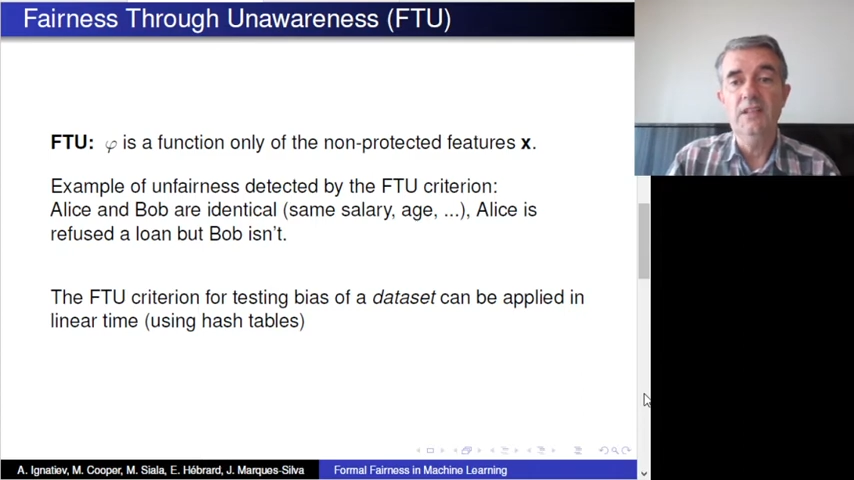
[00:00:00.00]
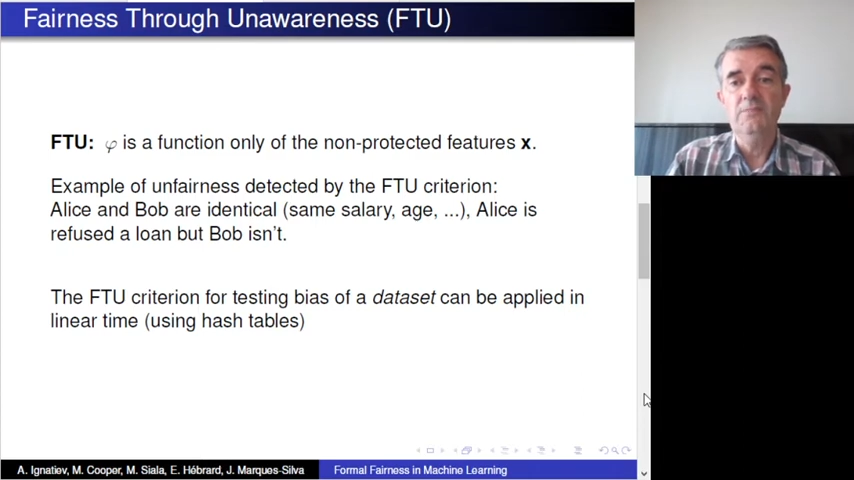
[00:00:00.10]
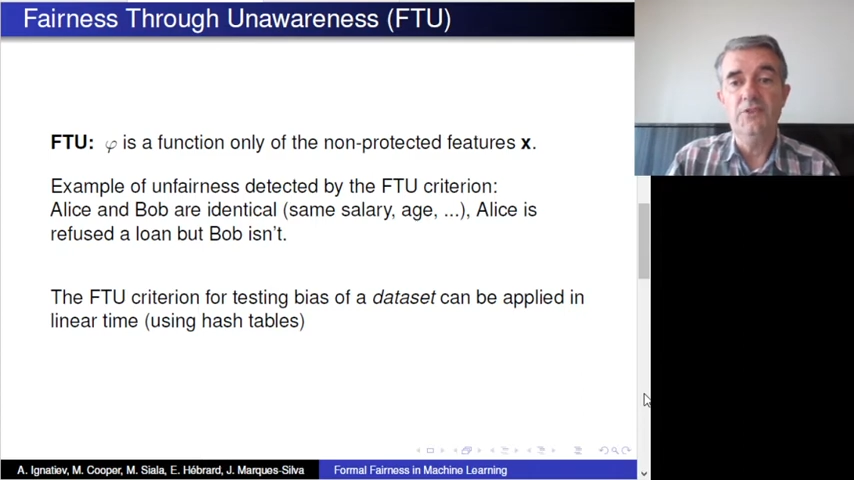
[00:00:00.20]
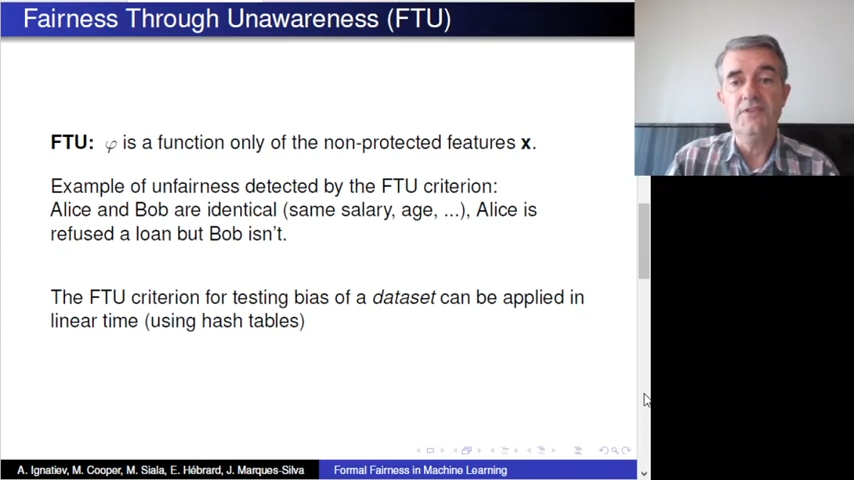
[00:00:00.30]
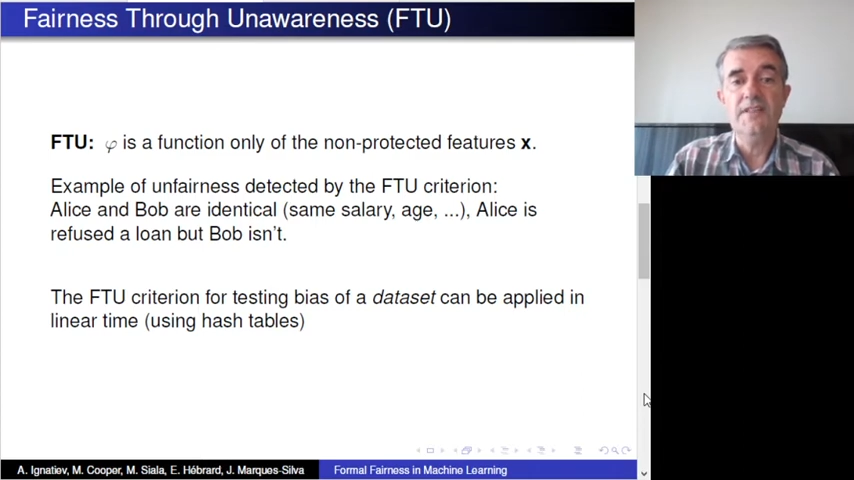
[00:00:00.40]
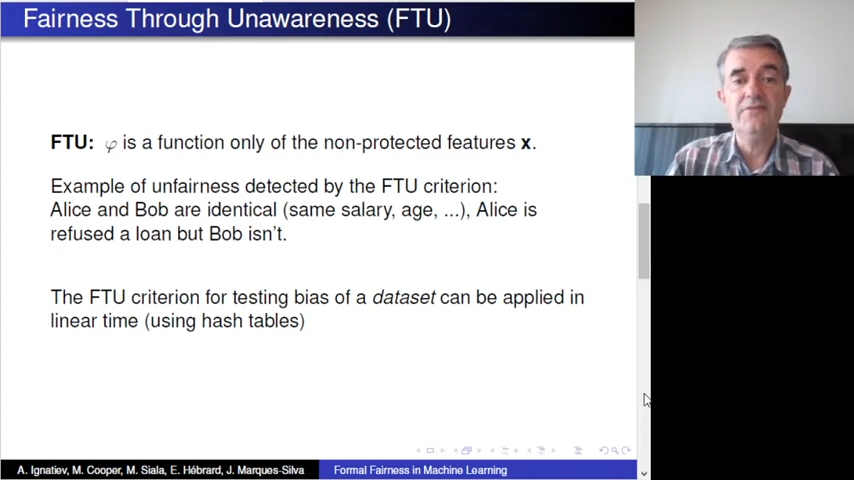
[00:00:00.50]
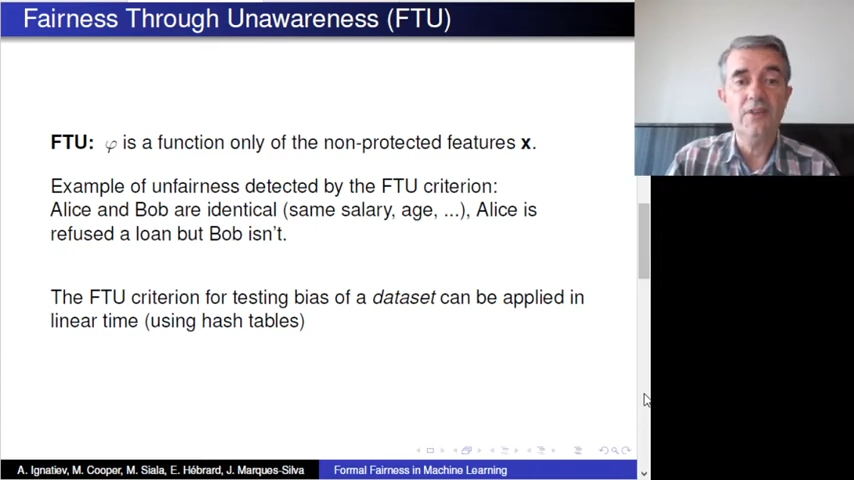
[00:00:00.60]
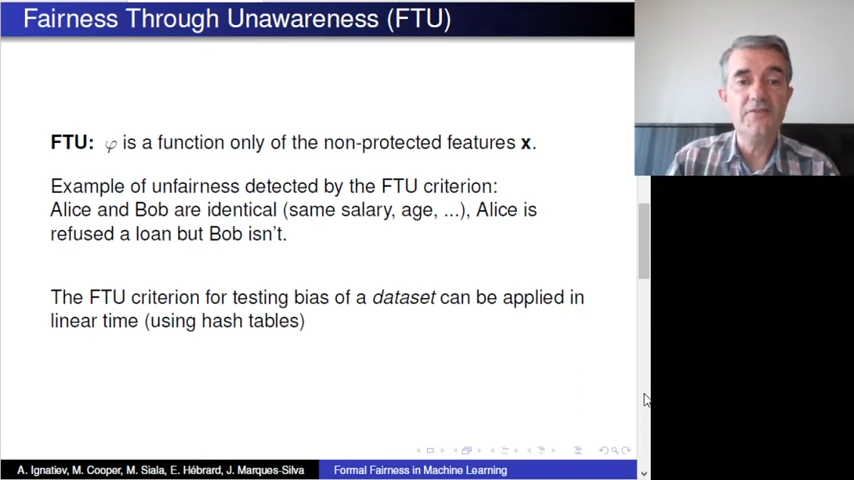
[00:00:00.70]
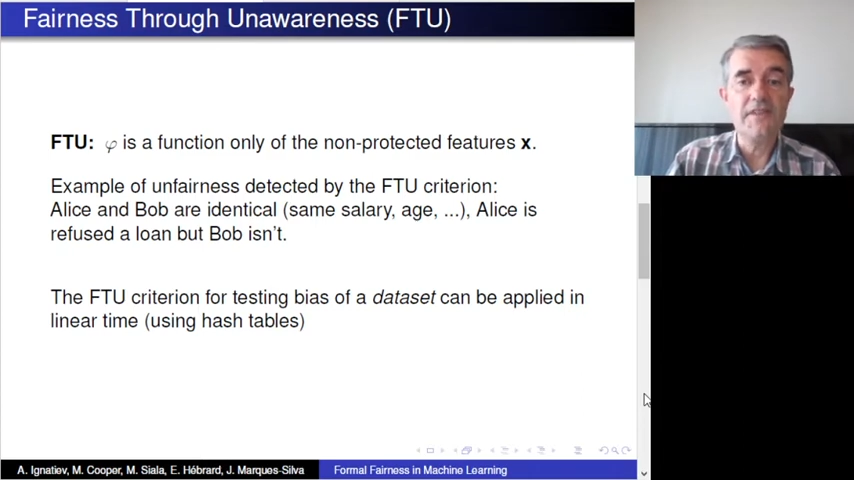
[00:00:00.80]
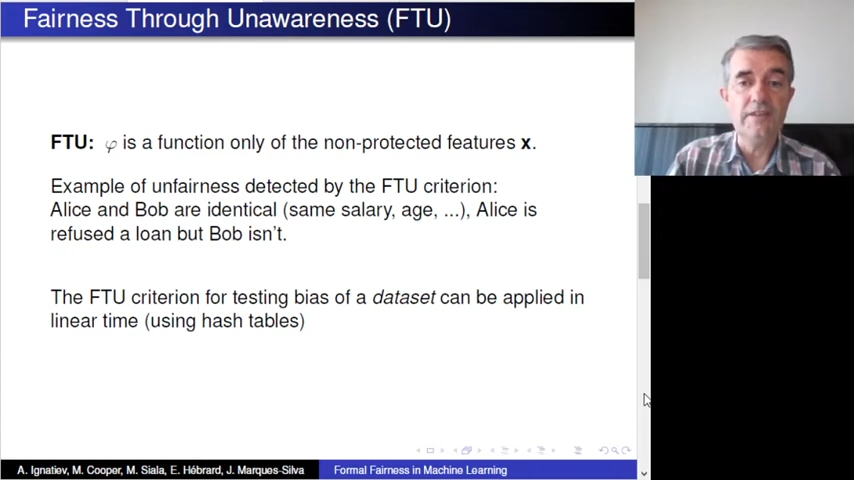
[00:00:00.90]
but differ
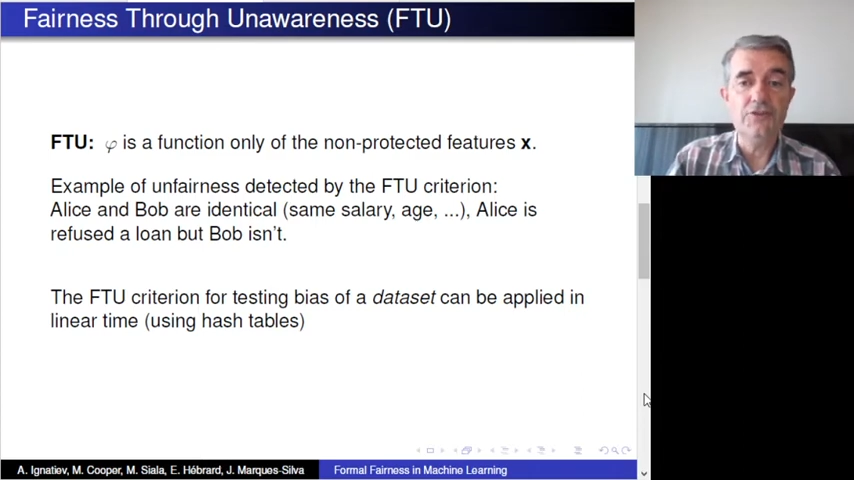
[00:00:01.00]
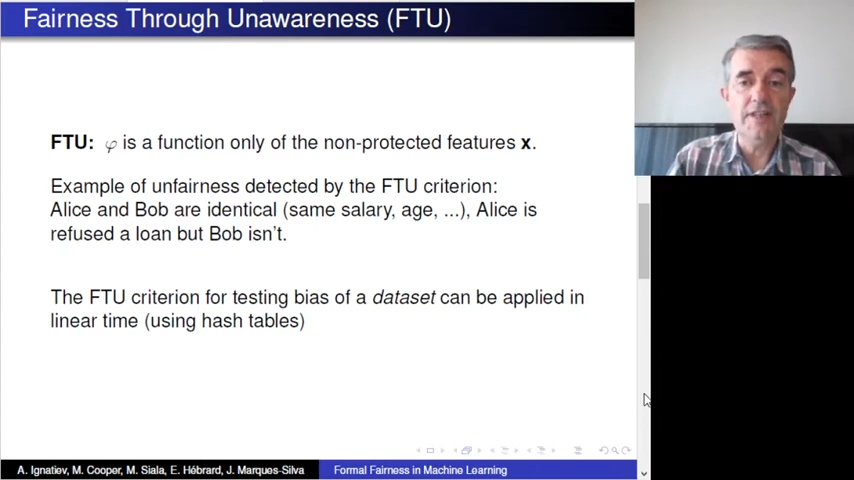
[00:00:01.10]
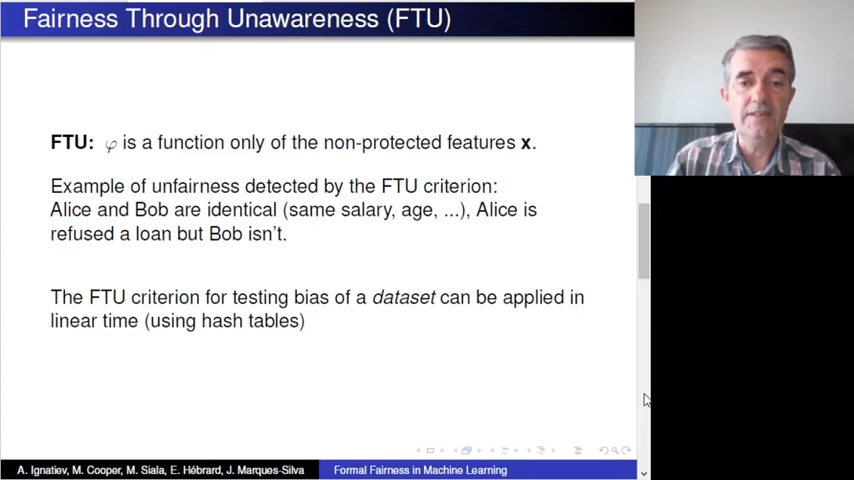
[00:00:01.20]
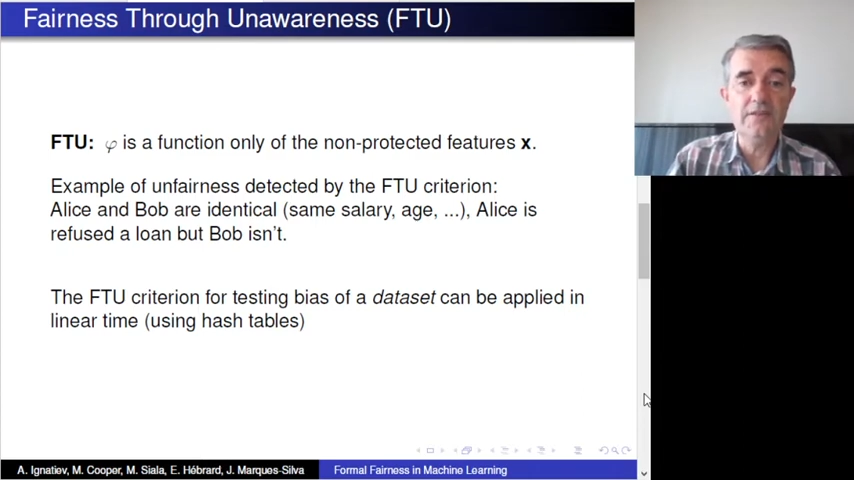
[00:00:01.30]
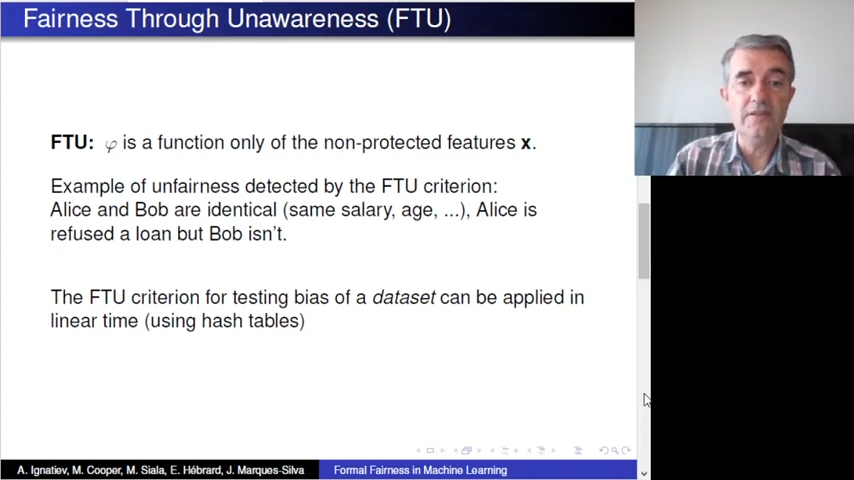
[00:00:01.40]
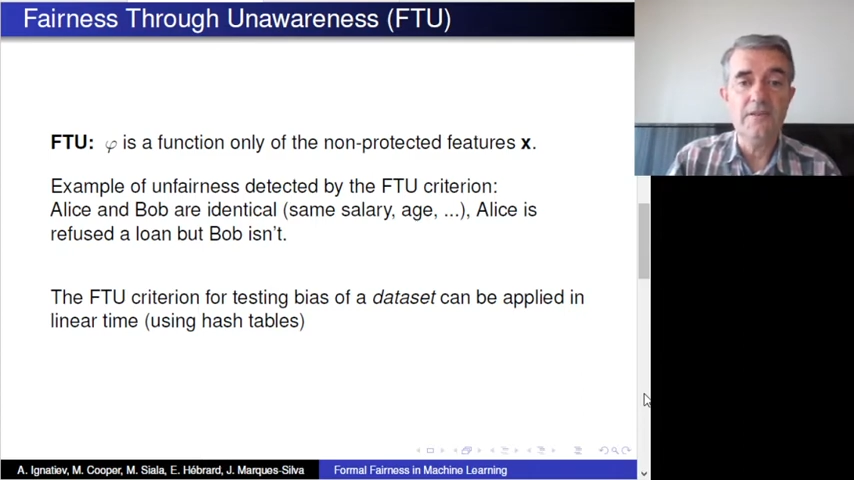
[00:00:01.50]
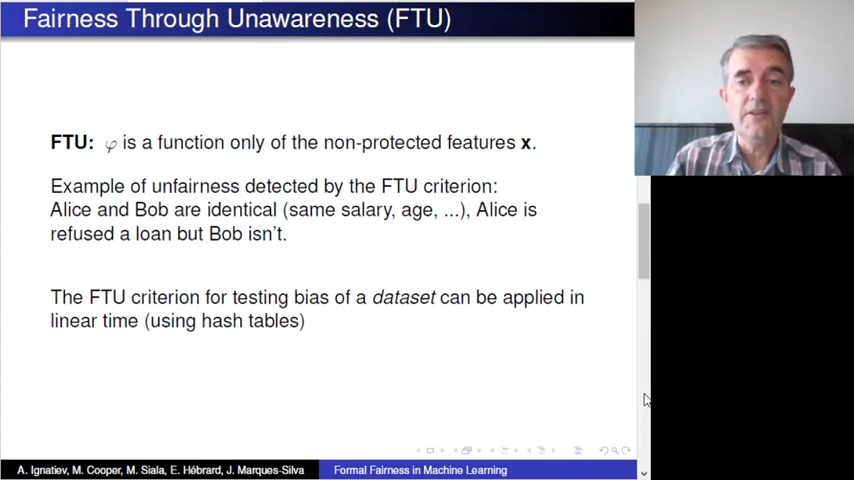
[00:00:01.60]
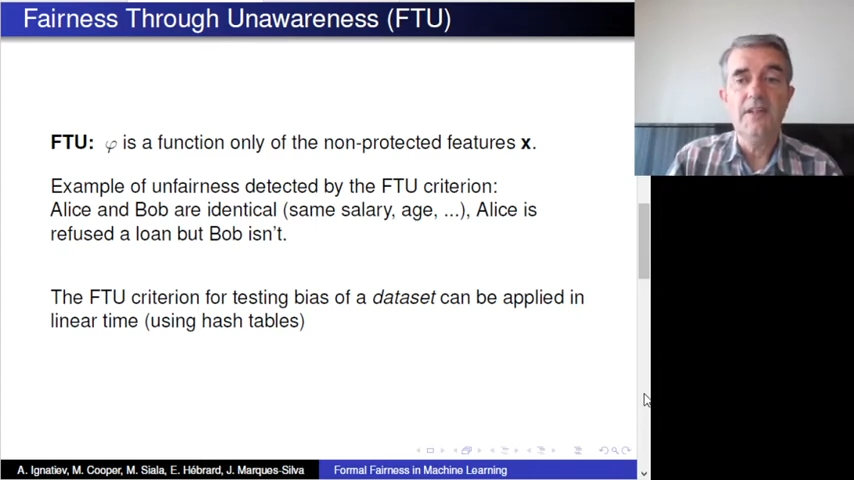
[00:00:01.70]
obviously in gender.